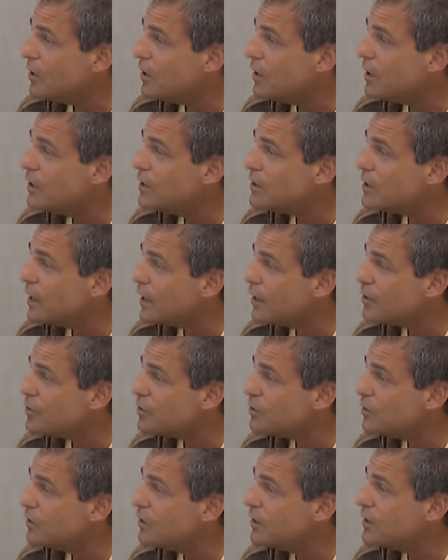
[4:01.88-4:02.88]
is
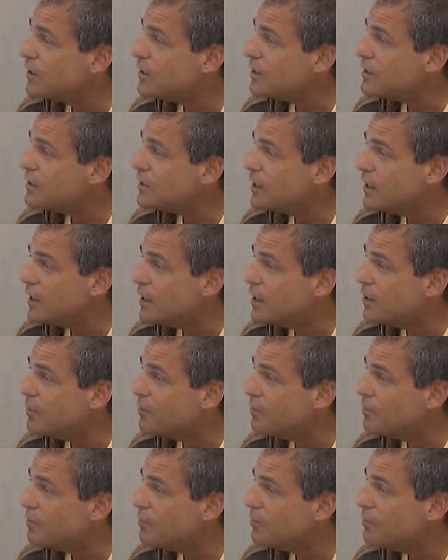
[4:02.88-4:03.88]
actually the
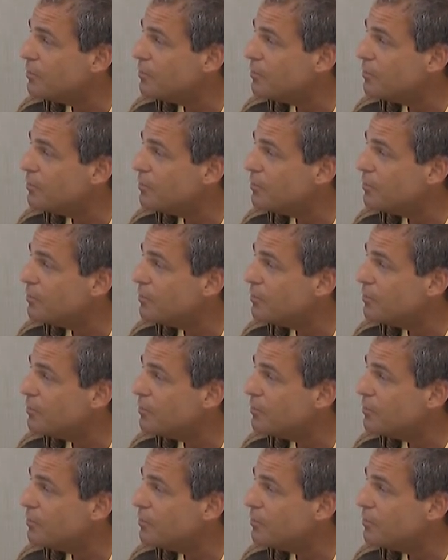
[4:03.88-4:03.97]
same